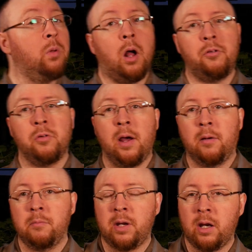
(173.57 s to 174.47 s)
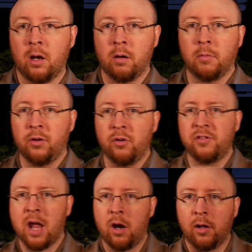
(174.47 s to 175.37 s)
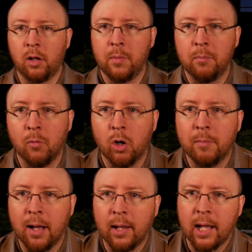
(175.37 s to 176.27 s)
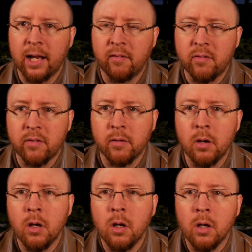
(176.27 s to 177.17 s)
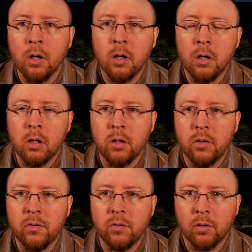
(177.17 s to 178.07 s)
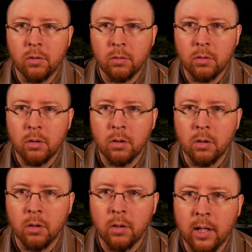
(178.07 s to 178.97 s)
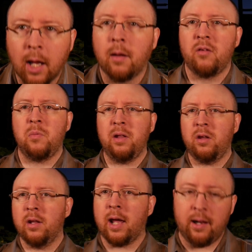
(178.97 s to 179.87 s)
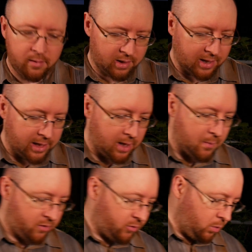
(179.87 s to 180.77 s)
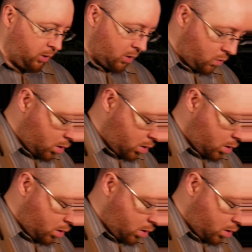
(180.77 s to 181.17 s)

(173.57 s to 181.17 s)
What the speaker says: will also help me understand a little bit more about lights. So yeah, I spent the night cleaning my studio,